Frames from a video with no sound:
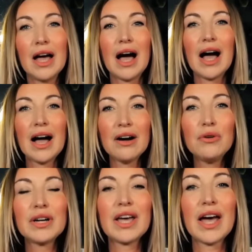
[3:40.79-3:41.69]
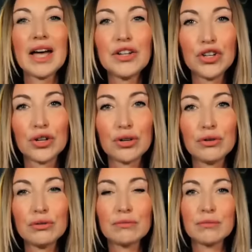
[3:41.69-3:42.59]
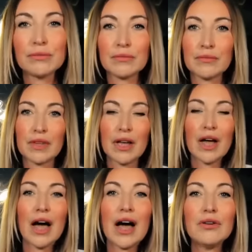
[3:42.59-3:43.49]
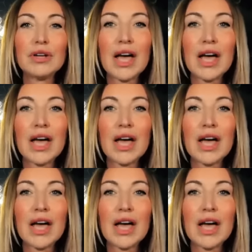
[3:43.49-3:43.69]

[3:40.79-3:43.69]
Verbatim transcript: How can you how